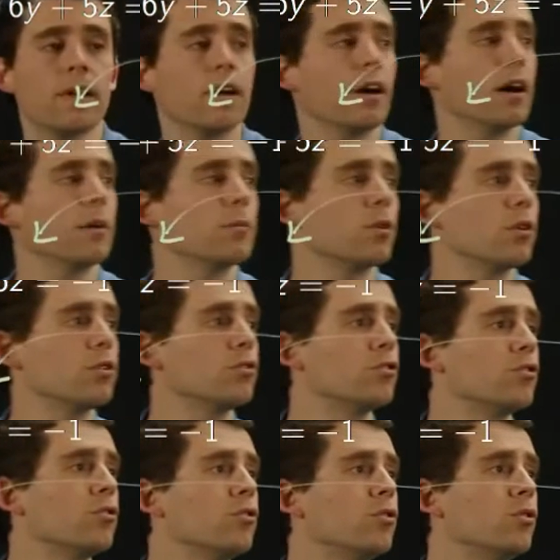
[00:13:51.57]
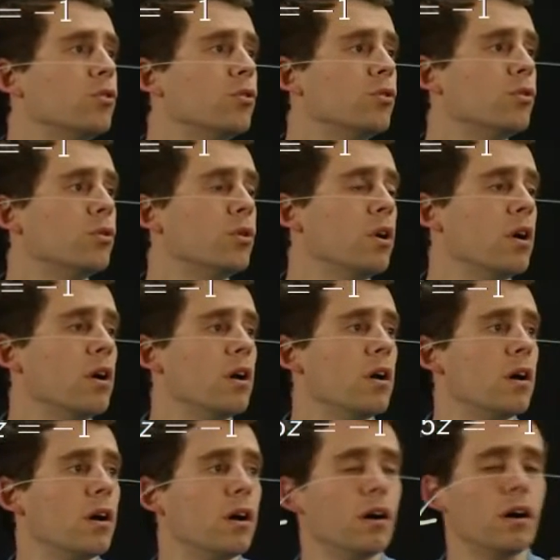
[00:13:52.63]
I'm going to do,
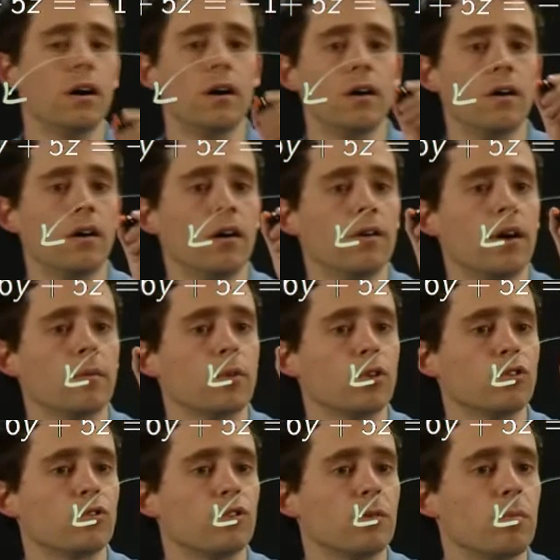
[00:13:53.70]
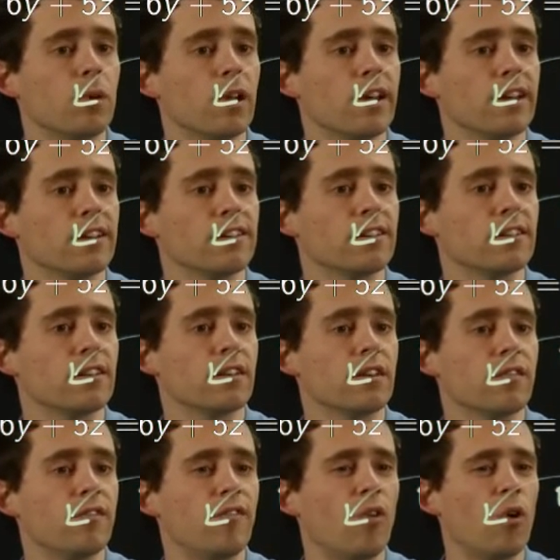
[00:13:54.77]
uh, I'm going to replace
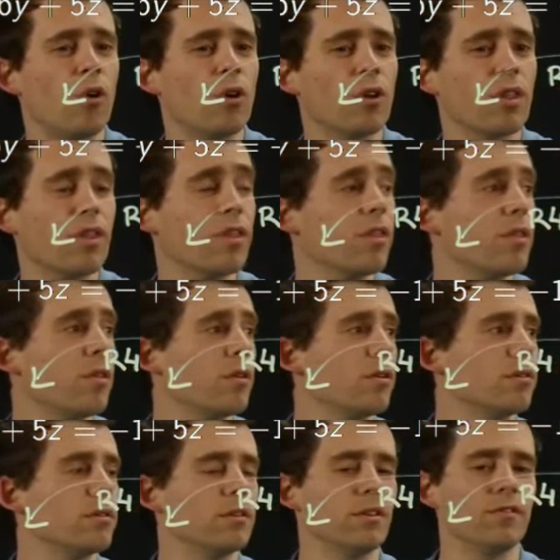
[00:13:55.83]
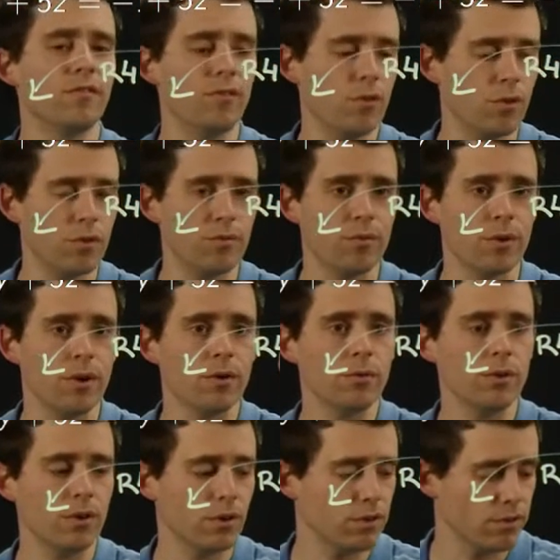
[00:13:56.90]
the fourth, the fourth
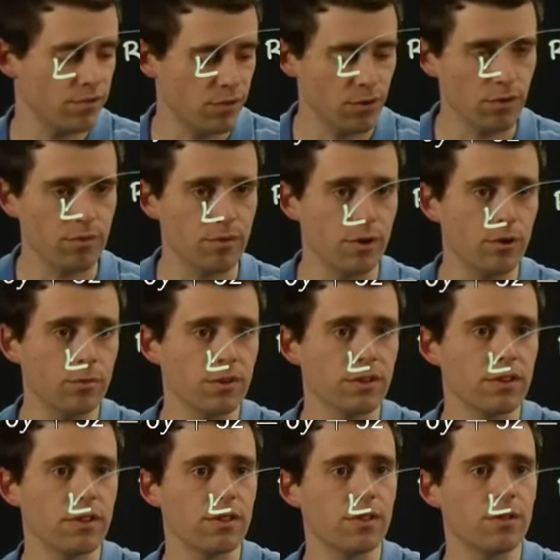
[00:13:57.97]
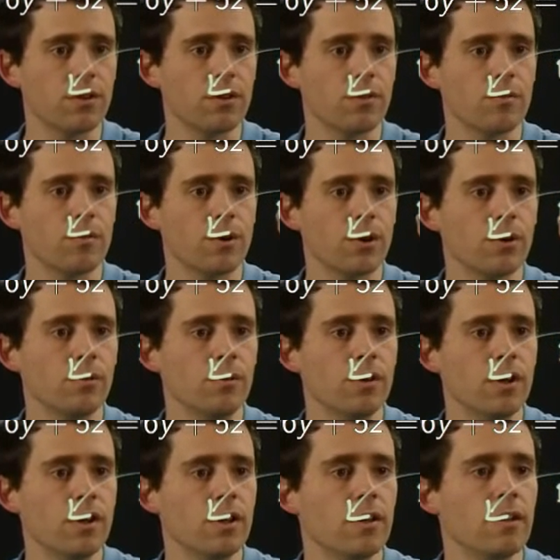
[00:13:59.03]
row, not the fourth row, but the third row,
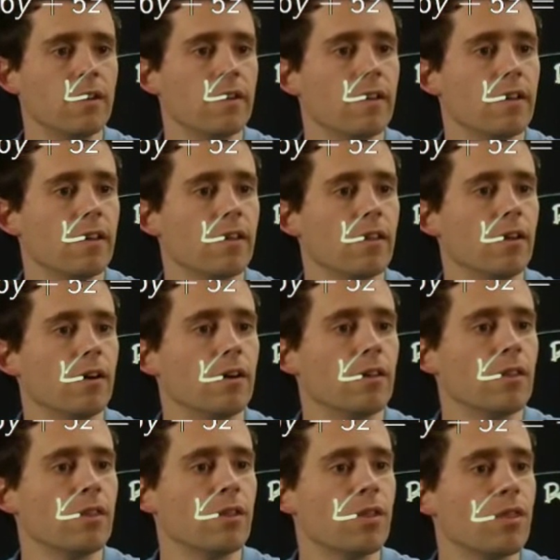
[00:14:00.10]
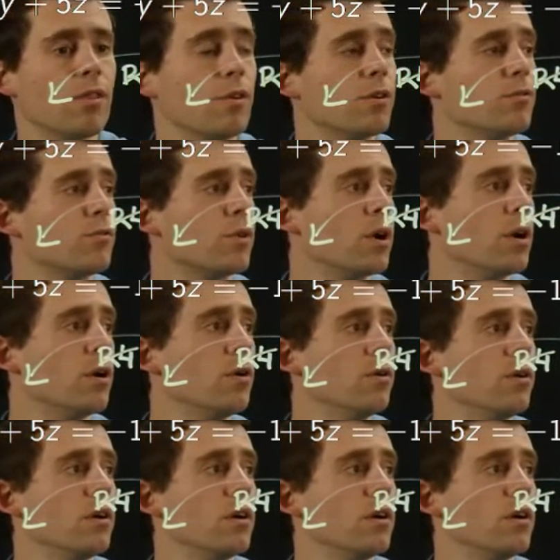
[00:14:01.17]
uh, the third row